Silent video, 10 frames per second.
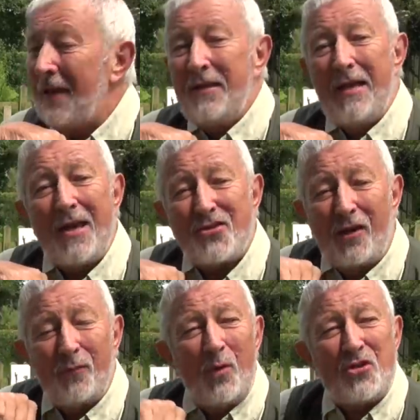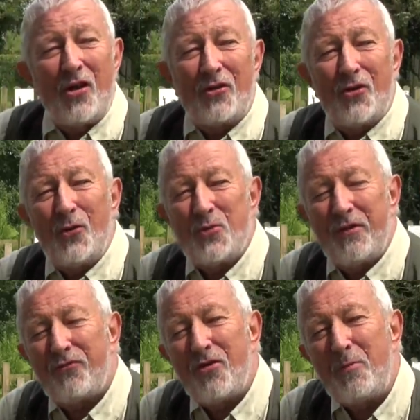Yes, I'd wish I'd caught
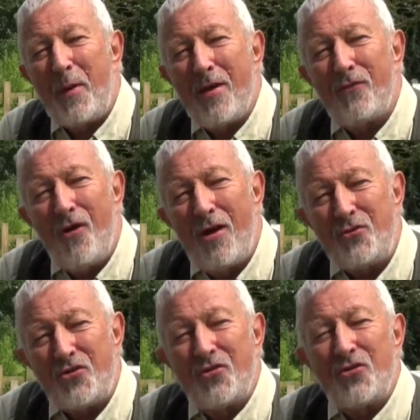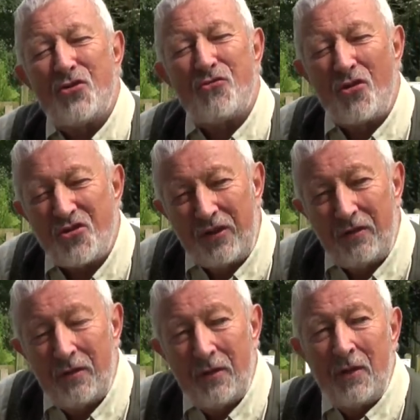a three pound roach trotting.
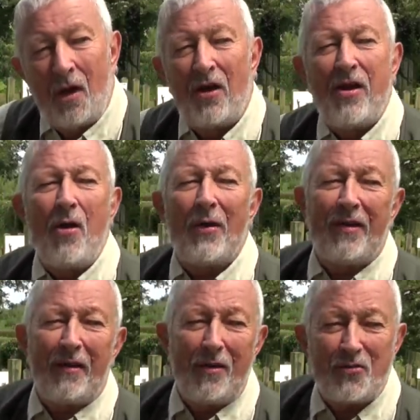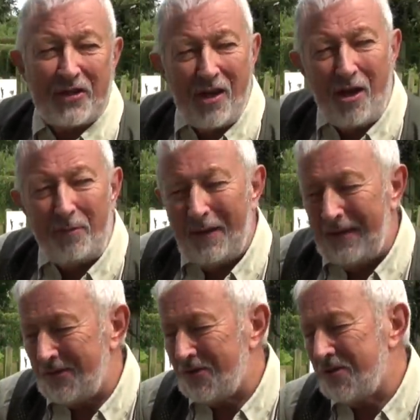I know I can go to carp
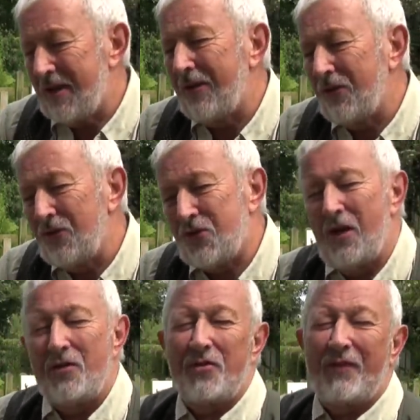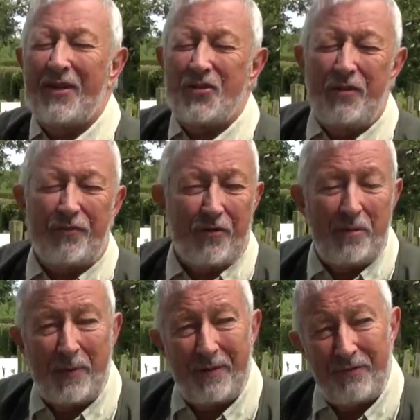lakes and stand a good chance of catching a
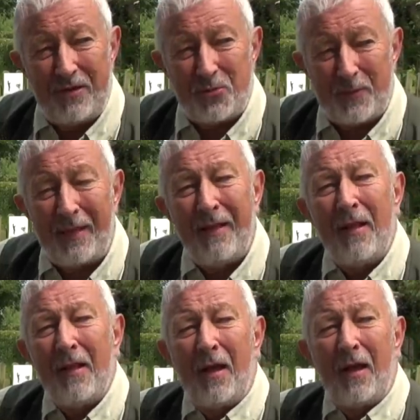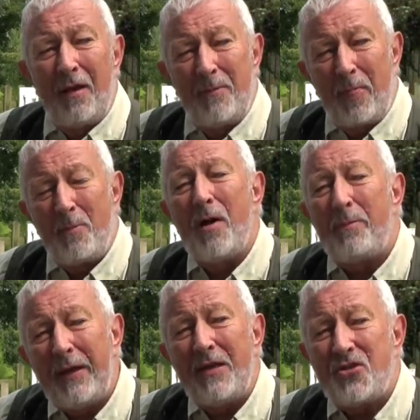three pound roach, but um, my
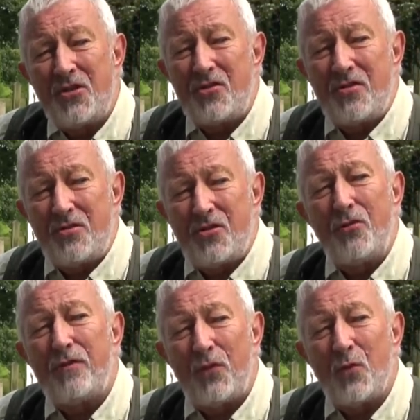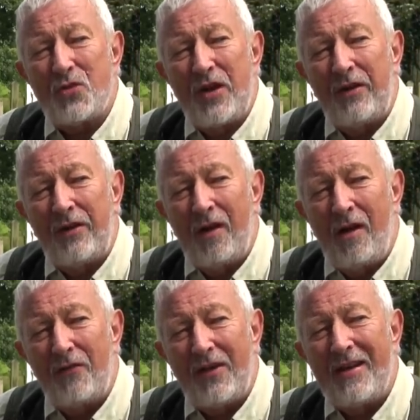biggest is 214 and a
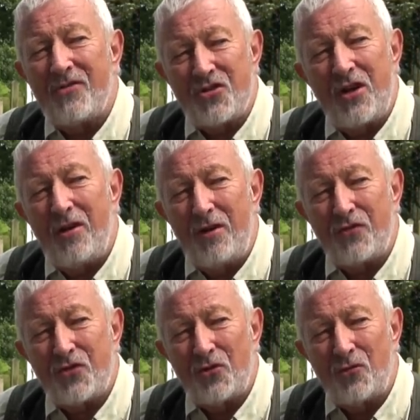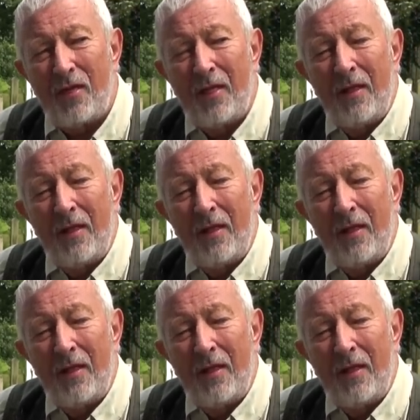half, an ounce and a half short.